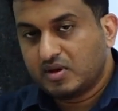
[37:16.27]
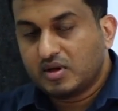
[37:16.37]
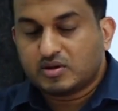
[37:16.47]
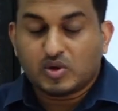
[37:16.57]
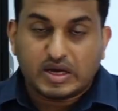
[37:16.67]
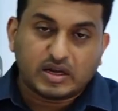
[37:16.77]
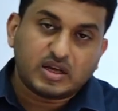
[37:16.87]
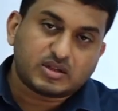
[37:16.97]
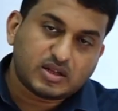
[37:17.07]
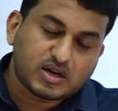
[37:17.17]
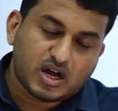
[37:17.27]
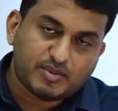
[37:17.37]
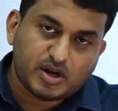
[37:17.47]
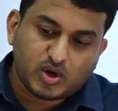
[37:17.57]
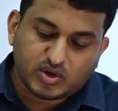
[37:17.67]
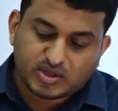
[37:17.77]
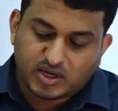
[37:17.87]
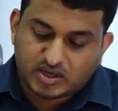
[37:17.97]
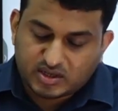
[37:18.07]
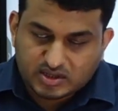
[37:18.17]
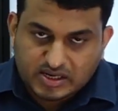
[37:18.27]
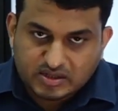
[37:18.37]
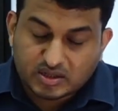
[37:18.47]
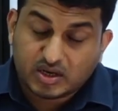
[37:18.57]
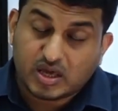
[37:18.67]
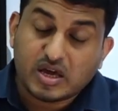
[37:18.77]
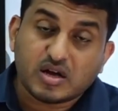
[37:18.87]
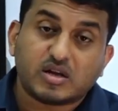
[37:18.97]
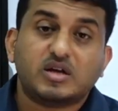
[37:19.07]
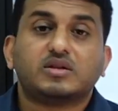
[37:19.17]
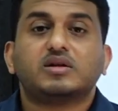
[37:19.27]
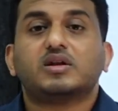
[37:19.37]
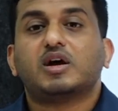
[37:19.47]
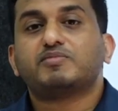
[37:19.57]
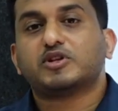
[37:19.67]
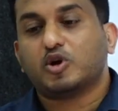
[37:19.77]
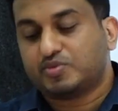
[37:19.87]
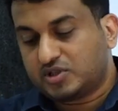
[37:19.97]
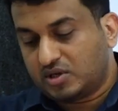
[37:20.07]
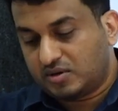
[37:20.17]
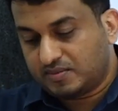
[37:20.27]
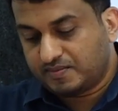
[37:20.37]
So increase in carbon dioxide results in increase in absorption.